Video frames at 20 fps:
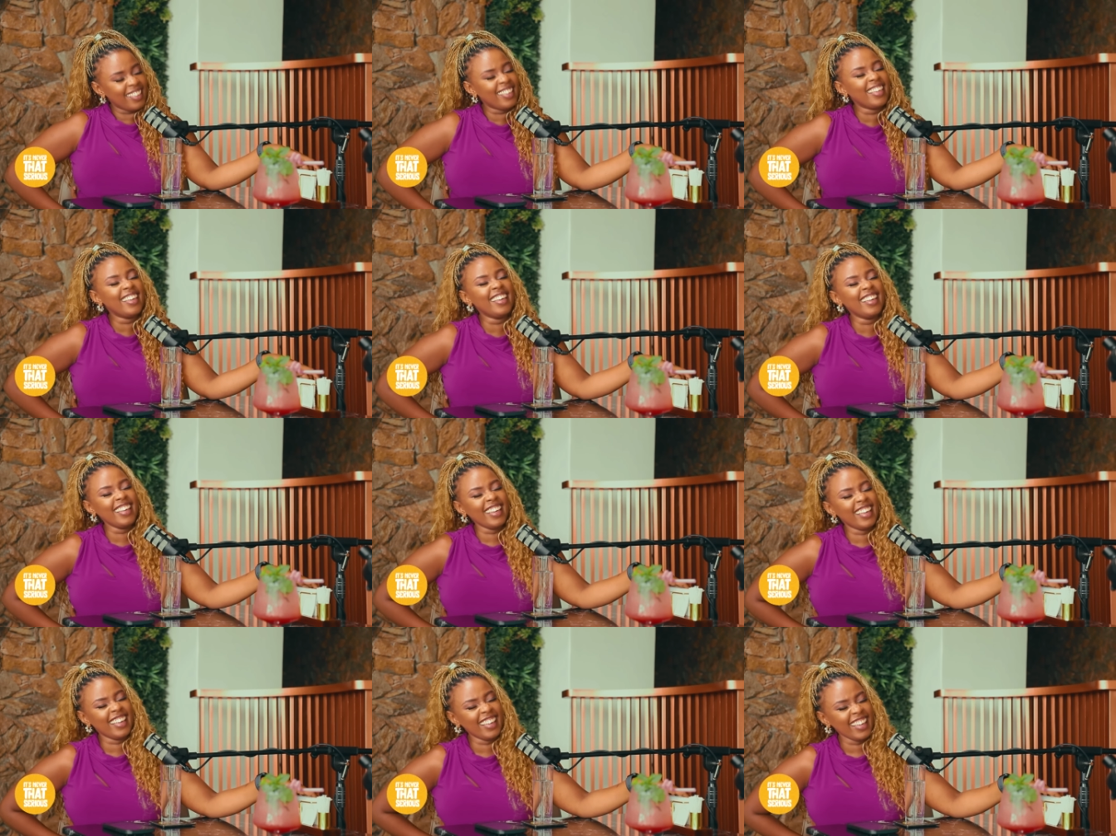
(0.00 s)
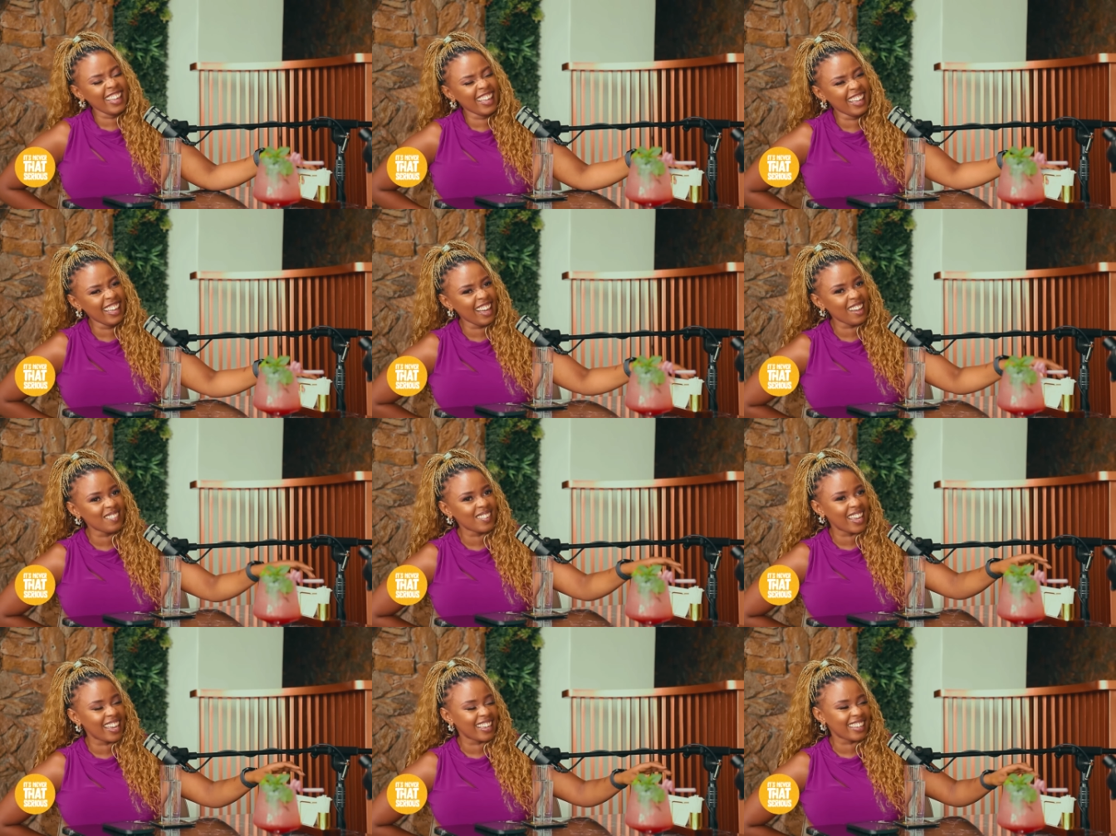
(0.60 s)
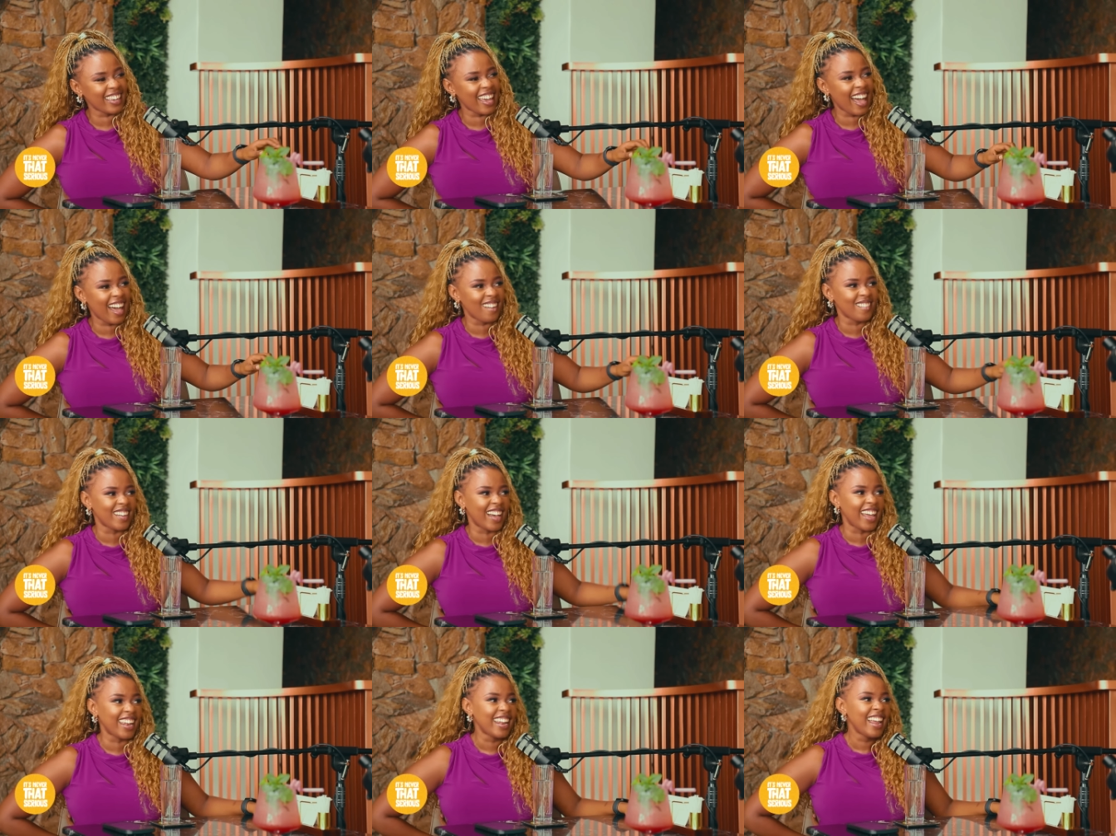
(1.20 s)
I'm like, yeah,
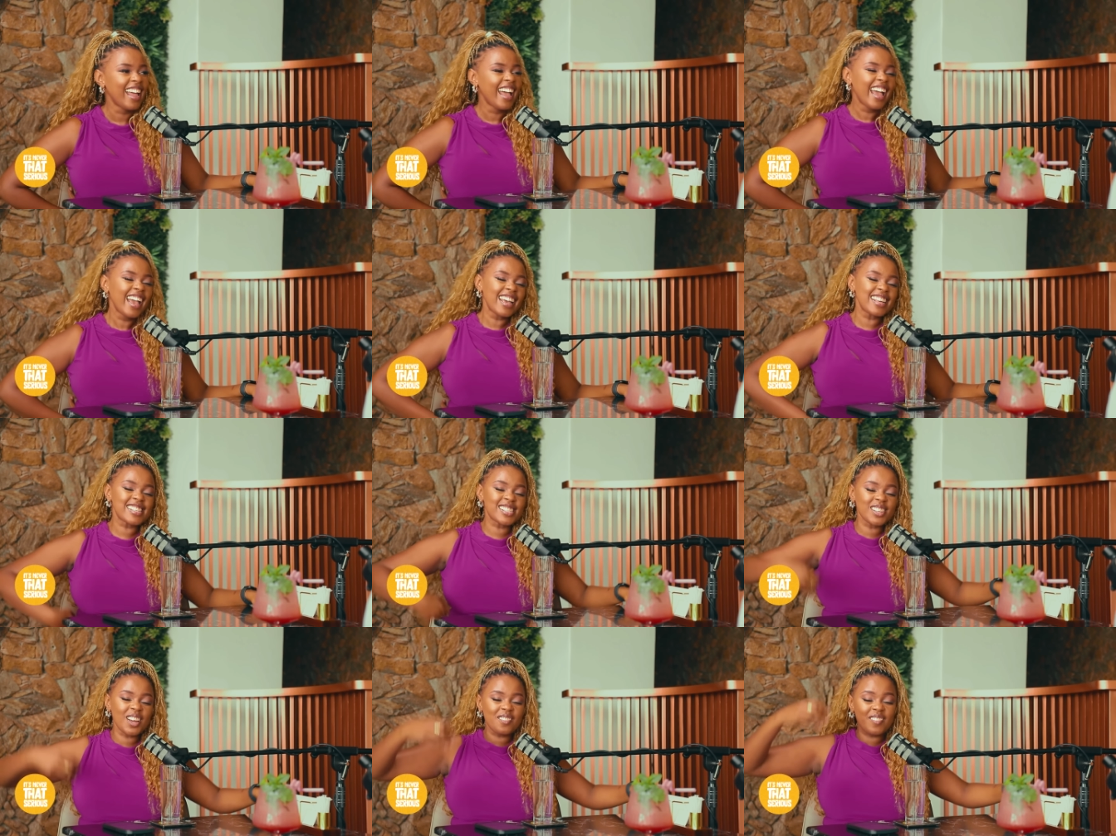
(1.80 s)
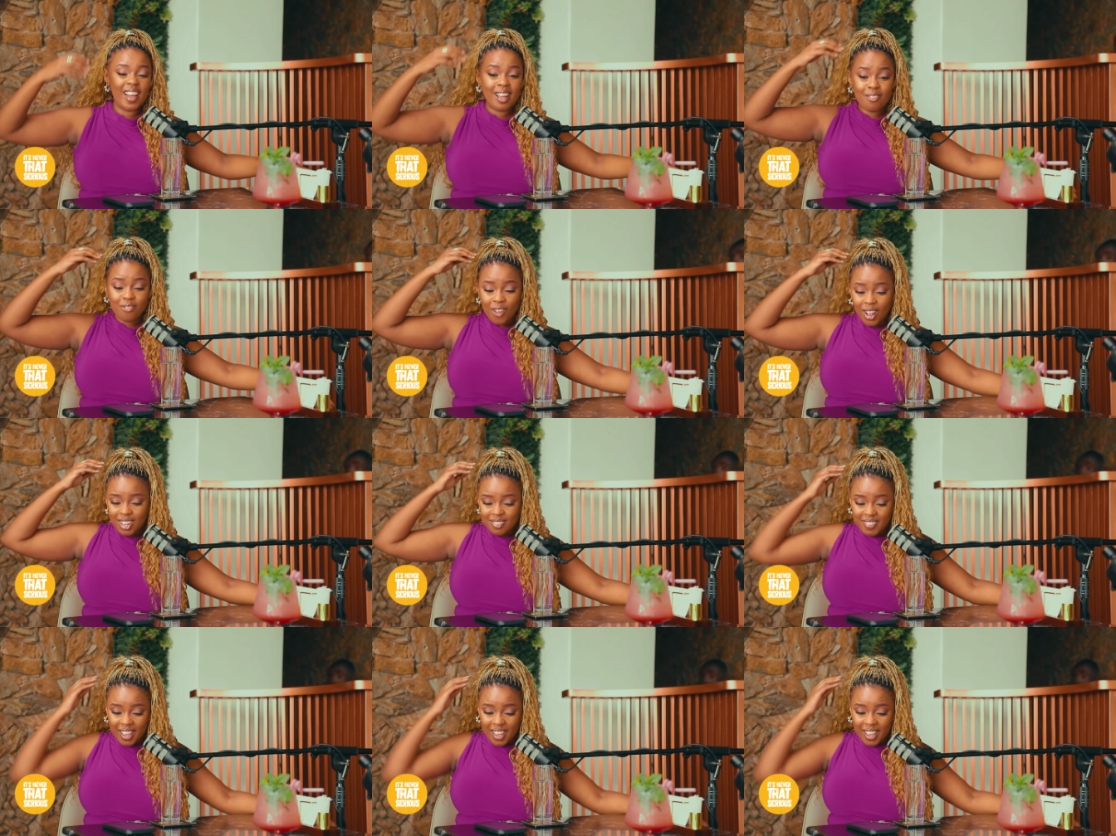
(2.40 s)
man, it's not my fault.